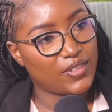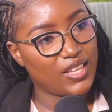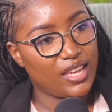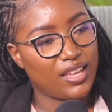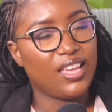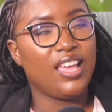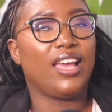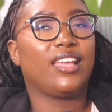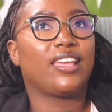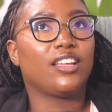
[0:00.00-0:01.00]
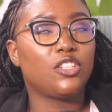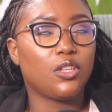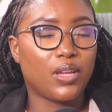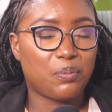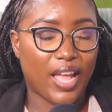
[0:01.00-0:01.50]
Yeah, I get
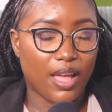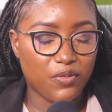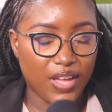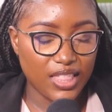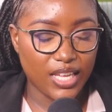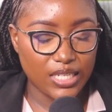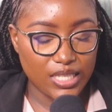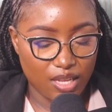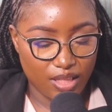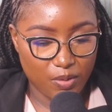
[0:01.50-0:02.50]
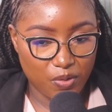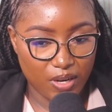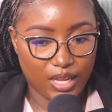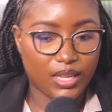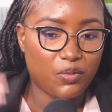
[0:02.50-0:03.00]
you. But I find that in South
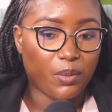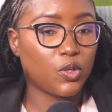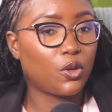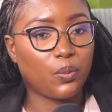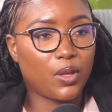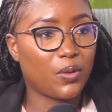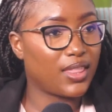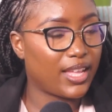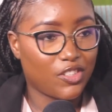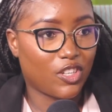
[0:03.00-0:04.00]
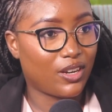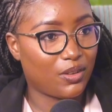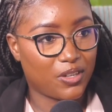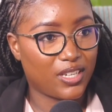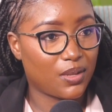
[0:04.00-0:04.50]
Africa, if I'm to compare with Nigeria,
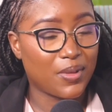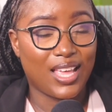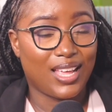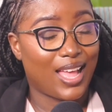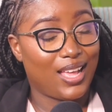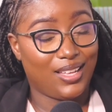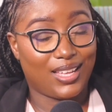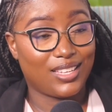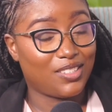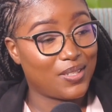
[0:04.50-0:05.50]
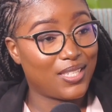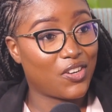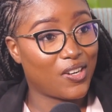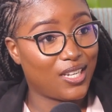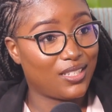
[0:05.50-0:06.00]
for example, guys, those
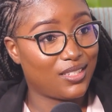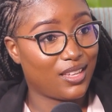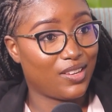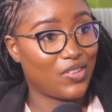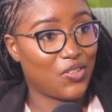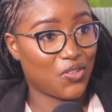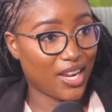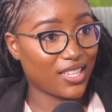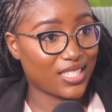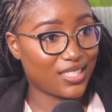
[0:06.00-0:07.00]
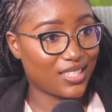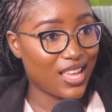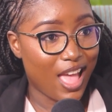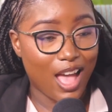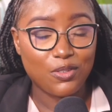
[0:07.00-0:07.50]
girls can dress. I've